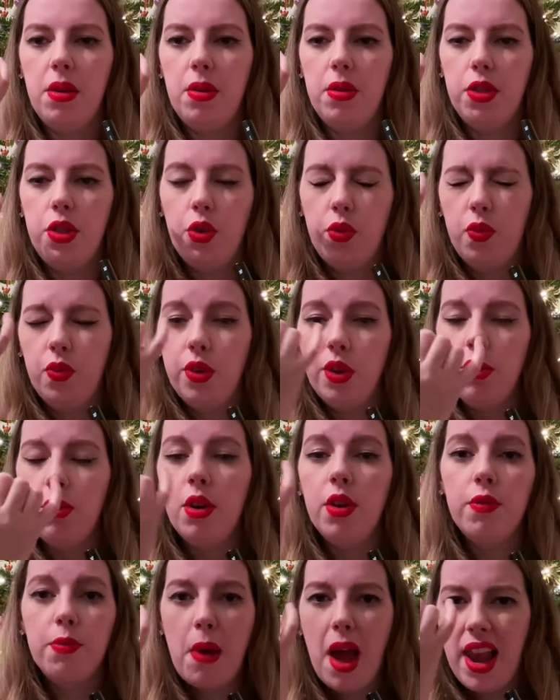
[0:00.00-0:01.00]
the root
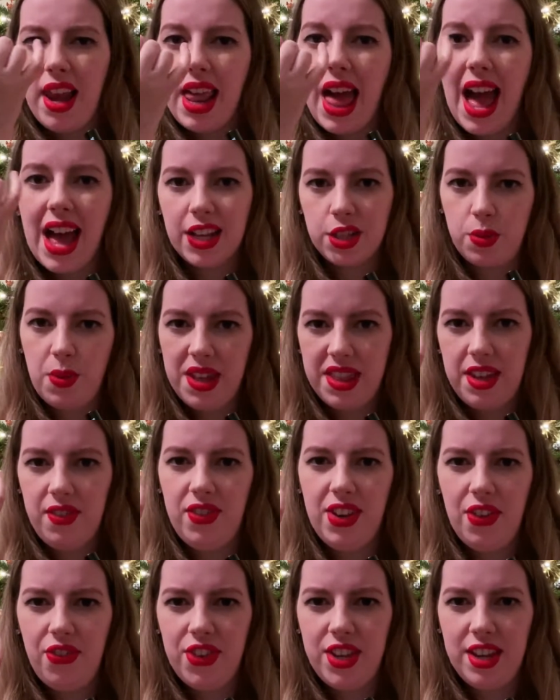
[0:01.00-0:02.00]
of my lash where they've
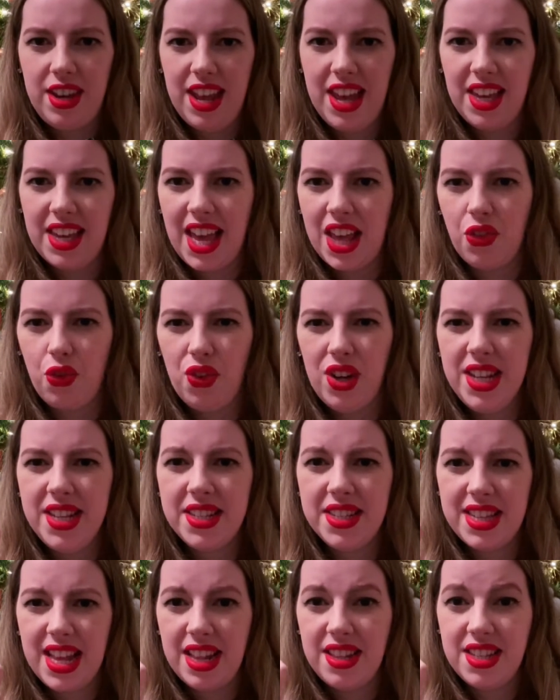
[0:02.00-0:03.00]
lifted it gets really
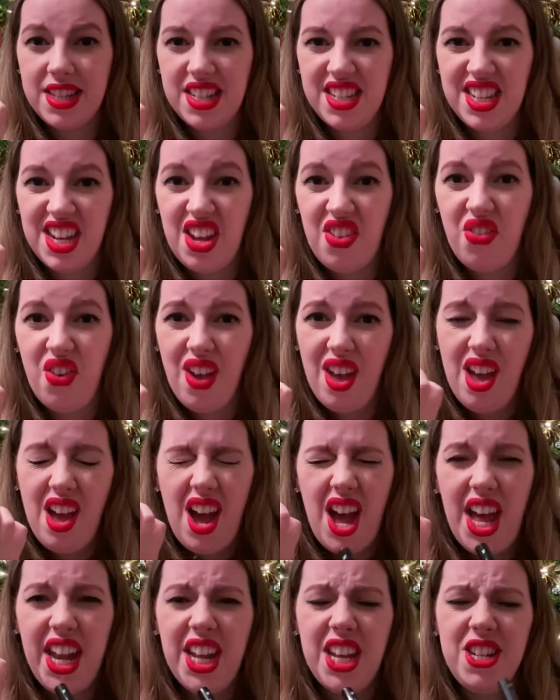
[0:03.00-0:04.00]
sensitive,
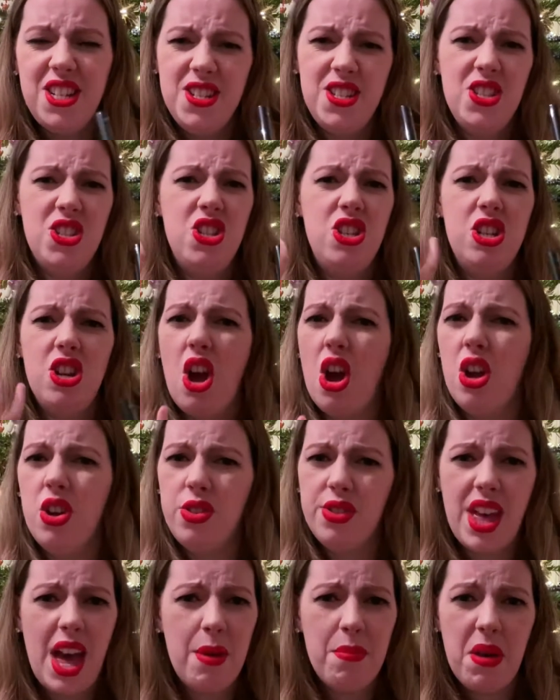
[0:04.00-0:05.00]
and I just know
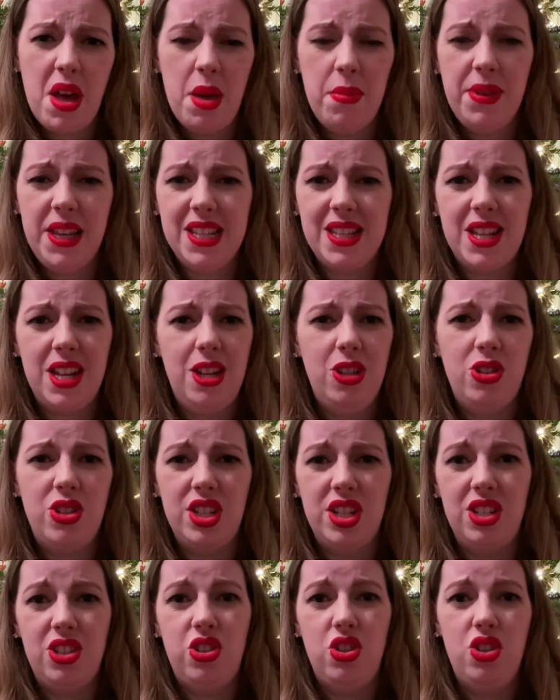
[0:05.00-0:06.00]
that perming
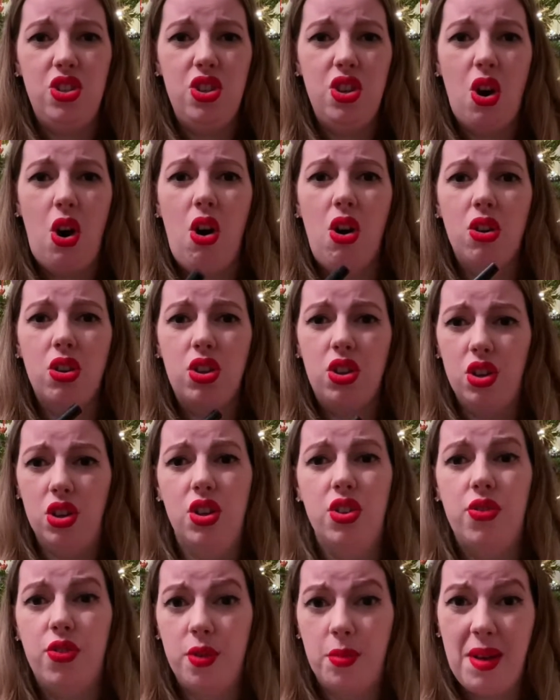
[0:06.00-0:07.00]
solution is not
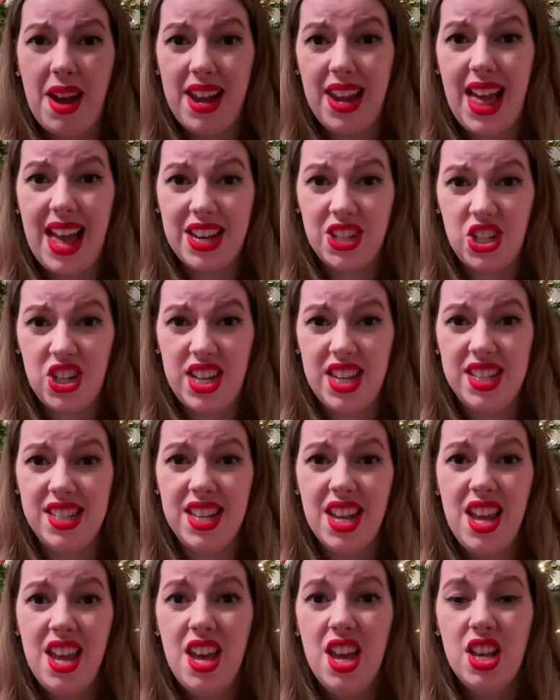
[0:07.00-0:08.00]
good for my lashes.
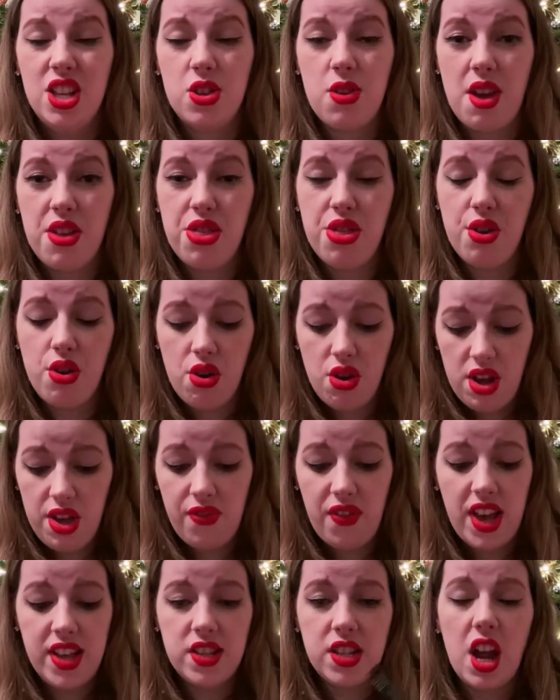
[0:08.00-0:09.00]
So I thought
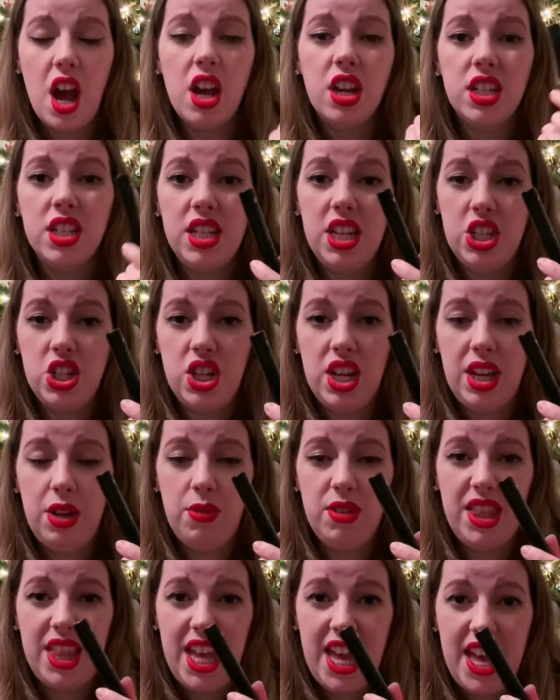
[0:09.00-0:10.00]
if I start conditioning
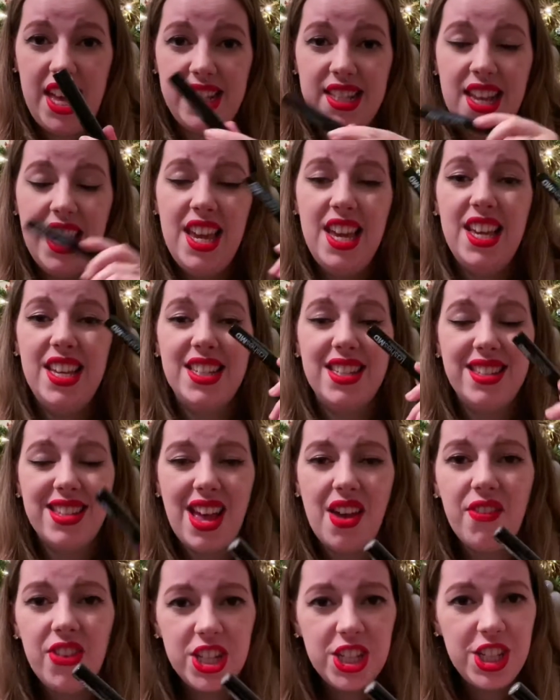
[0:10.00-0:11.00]
with this,
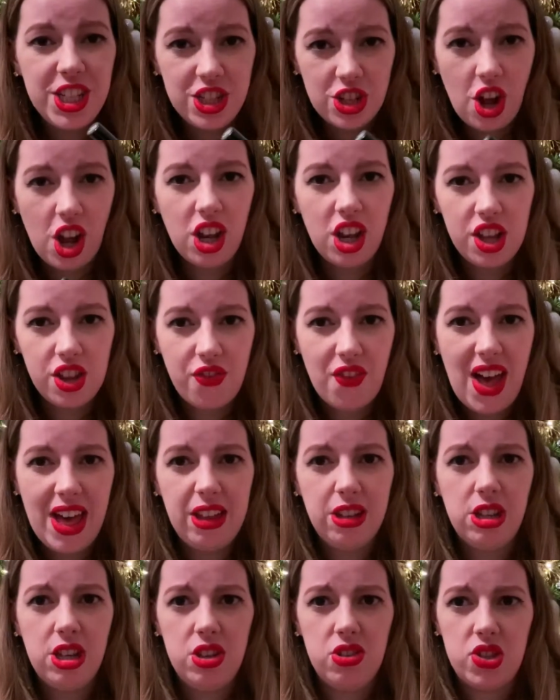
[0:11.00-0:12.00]
$70
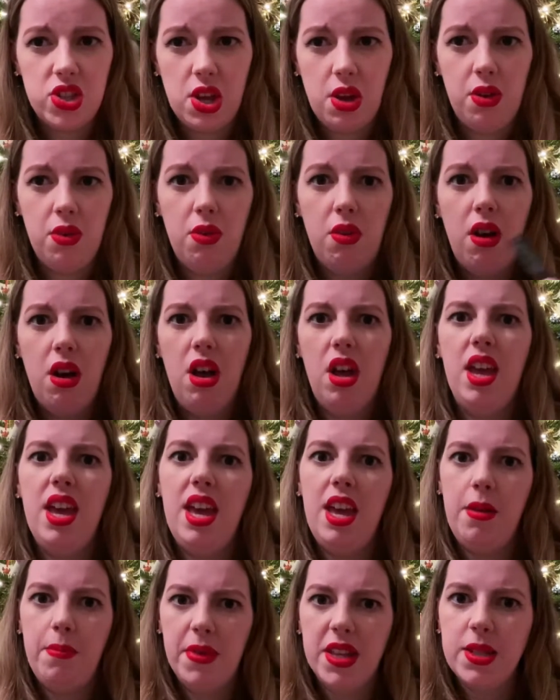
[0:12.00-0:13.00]
value, so
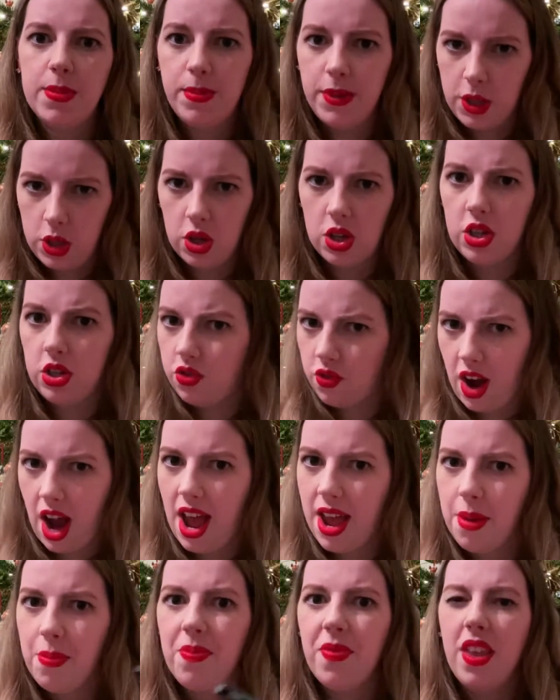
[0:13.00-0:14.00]
it must be good,
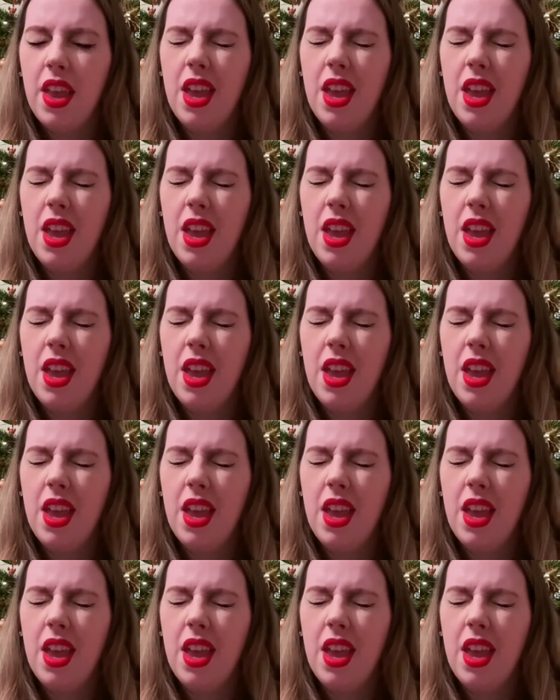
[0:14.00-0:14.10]
right?